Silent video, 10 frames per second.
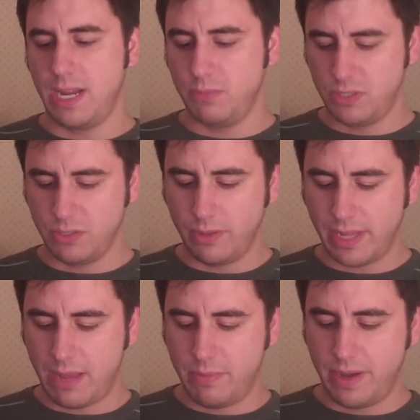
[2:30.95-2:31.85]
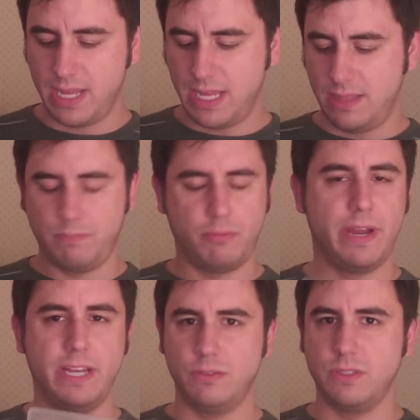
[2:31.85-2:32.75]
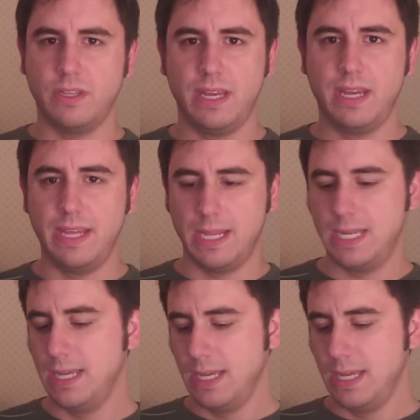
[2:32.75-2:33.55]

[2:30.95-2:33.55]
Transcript: I'm so glad I bought it, and the price was good, and